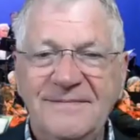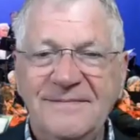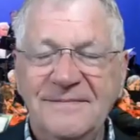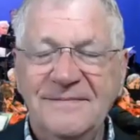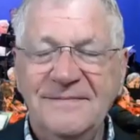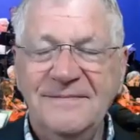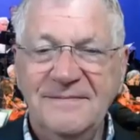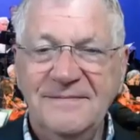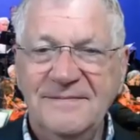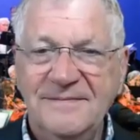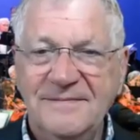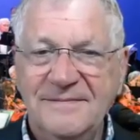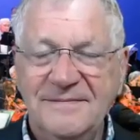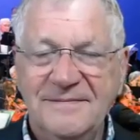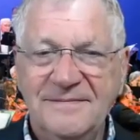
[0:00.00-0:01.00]

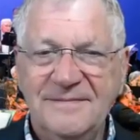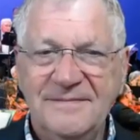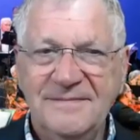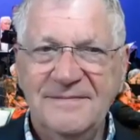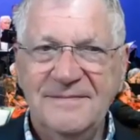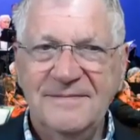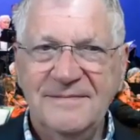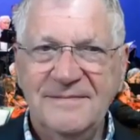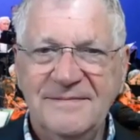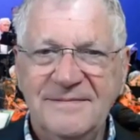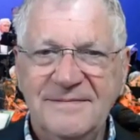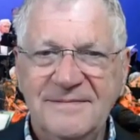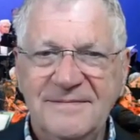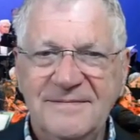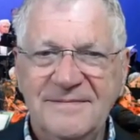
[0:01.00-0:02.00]

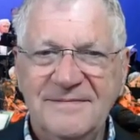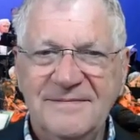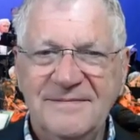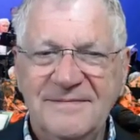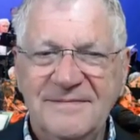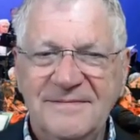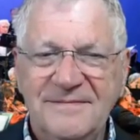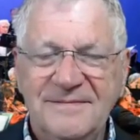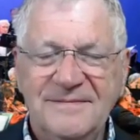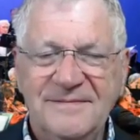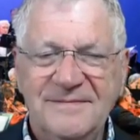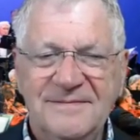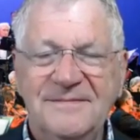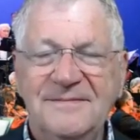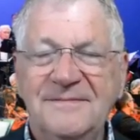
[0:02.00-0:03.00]

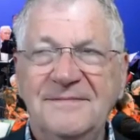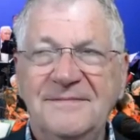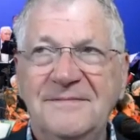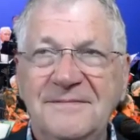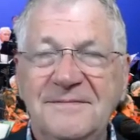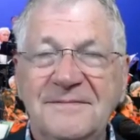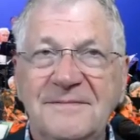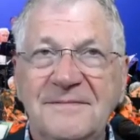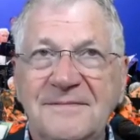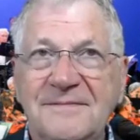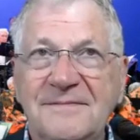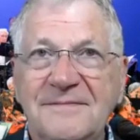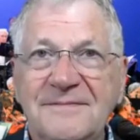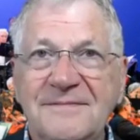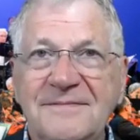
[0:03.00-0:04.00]

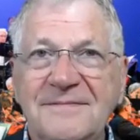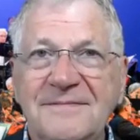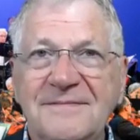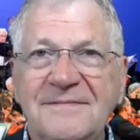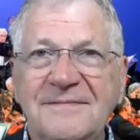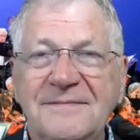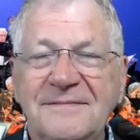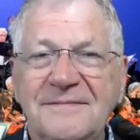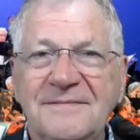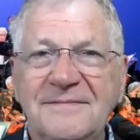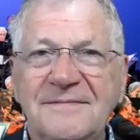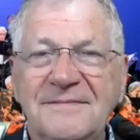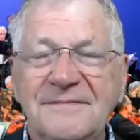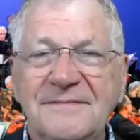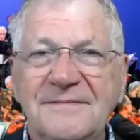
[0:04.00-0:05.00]

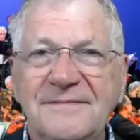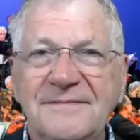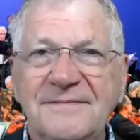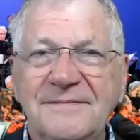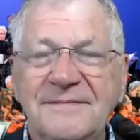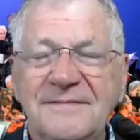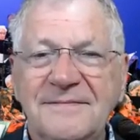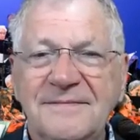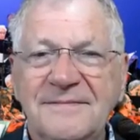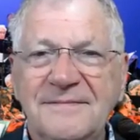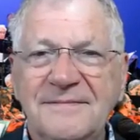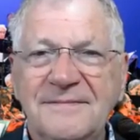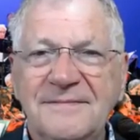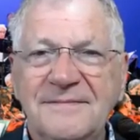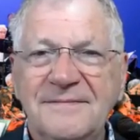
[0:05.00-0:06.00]

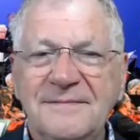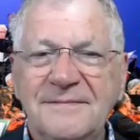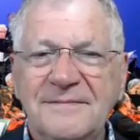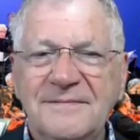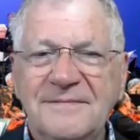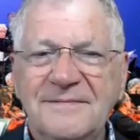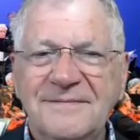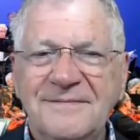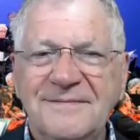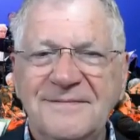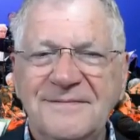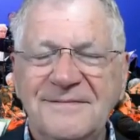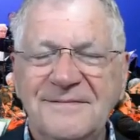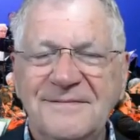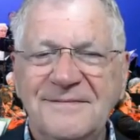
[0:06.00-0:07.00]
(not speaking)